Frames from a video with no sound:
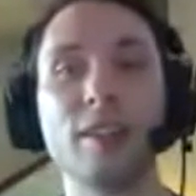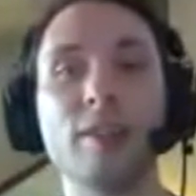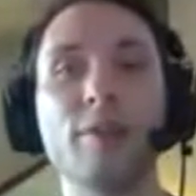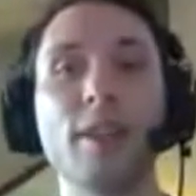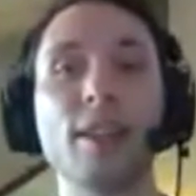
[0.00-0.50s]

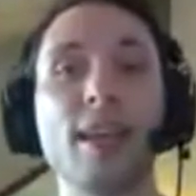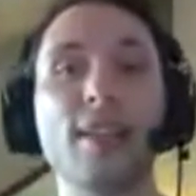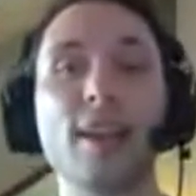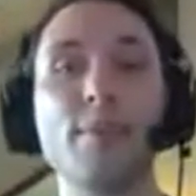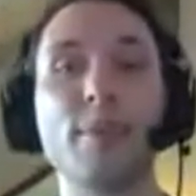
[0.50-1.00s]
We could
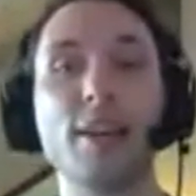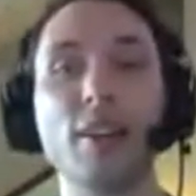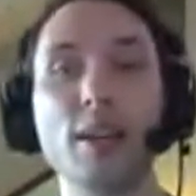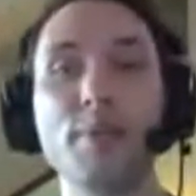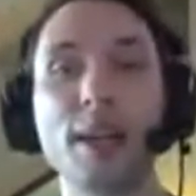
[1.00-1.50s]
then let
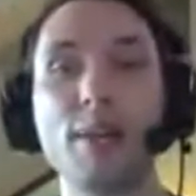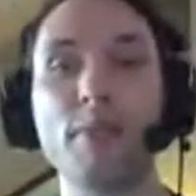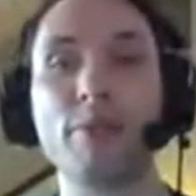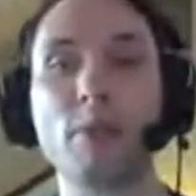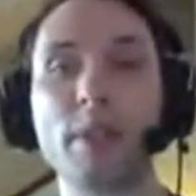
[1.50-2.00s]
Migrate API
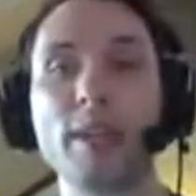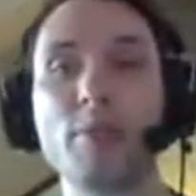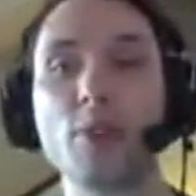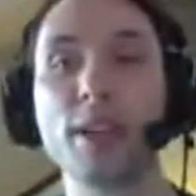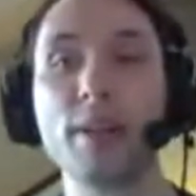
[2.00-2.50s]
perform the
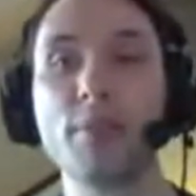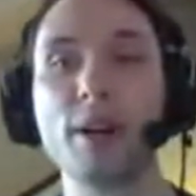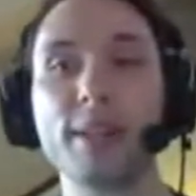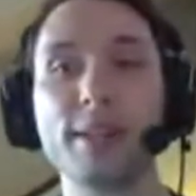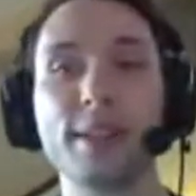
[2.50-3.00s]
importing and
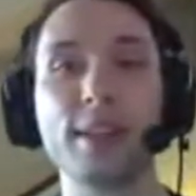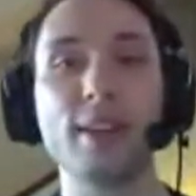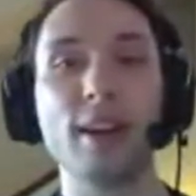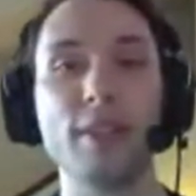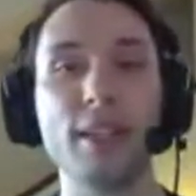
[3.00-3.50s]

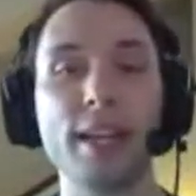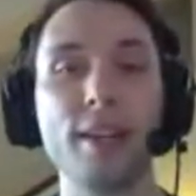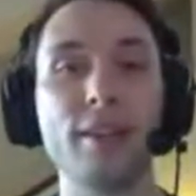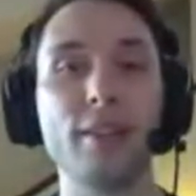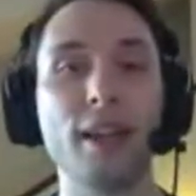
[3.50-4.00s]
processing of the
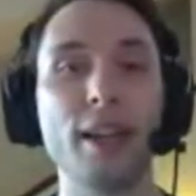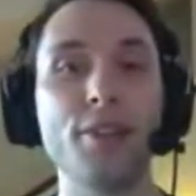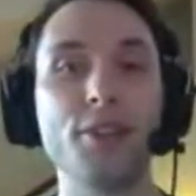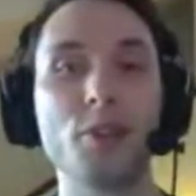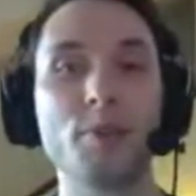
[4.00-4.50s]
data and
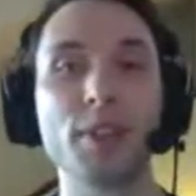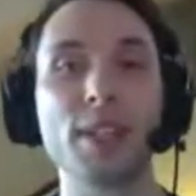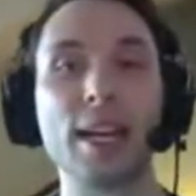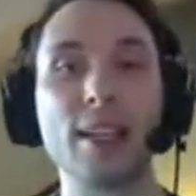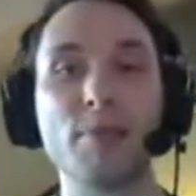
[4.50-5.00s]
use
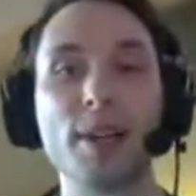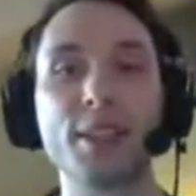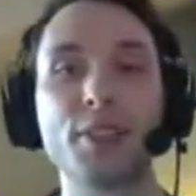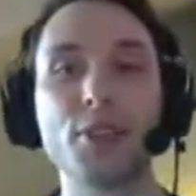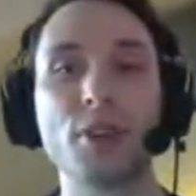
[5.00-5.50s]
Drupal's out-of-the-box user